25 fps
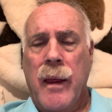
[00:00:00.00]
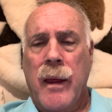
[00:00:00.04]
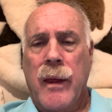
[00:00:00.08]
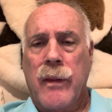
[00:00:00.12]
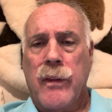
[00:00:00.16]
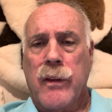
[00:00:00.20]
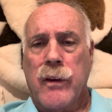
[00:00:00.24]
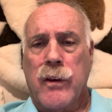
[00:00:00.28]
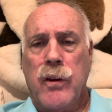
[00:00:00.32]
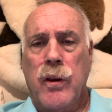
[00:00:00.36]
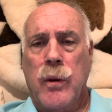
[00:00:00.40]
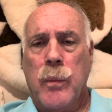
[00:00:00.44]

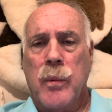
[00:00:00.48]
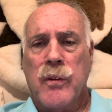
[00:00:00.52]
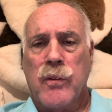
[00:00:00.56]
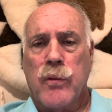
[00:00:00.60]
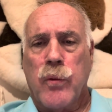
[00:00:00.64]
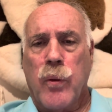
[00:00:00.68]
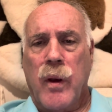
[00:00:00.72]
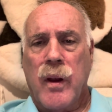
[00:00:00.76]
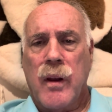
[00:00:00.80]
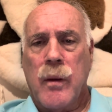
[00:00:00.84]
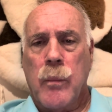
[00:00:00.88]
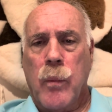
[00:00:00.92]
The Cuban
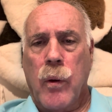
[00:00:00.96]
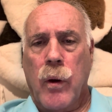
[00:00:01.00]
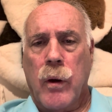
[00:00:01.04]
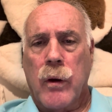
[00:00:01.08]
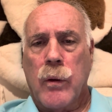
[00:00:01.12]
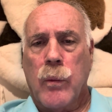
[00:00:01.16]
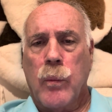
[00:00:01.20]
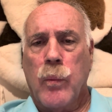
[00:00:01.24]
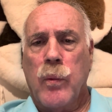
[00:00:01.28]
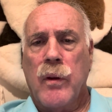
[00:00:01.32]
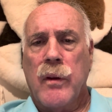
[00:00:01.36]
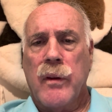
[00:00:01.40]
trade
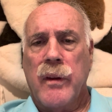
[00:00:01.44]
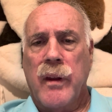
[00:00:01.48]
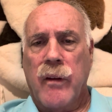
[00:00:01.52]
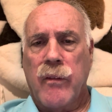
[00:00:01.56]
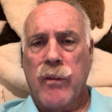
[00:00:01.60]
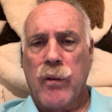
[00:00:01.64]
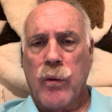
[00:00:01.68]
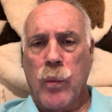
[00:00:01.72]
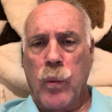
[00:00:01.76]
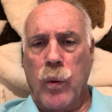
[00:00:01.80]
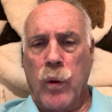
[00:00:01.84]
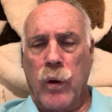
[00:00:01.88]
embargo will
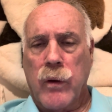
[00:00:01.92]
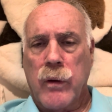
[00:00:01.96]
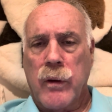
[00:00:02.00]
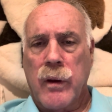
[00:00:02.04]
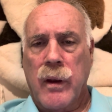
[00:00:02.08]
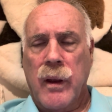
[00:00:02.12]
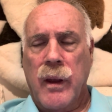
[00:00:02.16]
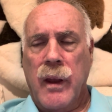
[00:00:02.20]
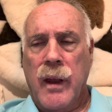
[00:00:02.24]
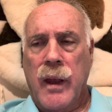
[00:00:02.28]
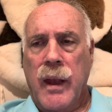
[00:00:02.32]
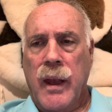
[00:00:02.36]
never work.
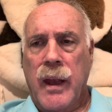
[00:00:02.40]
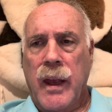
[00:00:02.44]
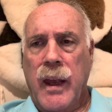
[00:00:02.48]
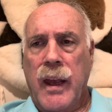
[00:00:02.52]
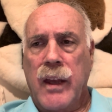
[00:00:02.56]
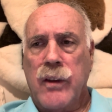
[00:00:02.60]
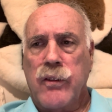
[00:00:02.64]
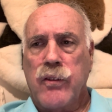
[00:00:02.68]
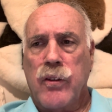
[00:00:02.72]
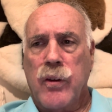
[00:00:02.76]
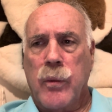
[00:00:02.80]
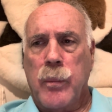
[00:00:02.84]

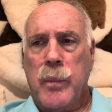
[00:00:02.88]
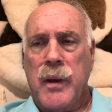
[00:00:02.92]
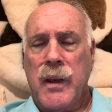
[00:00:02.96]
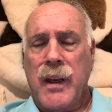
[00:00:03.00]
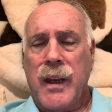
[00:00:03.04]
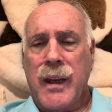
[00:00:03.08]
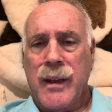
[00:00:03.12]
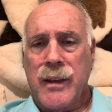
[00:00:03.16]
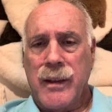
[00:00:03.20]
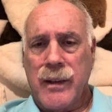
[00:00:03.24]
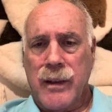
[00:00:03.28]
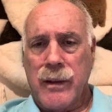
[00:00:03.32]
It should be
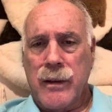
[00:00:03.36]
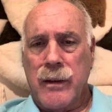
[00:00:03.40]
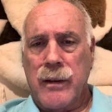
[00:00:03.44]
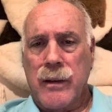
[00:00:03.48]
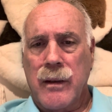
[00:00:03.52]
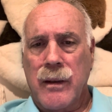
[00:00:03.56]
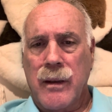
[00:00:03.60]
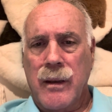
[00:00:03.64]
ended.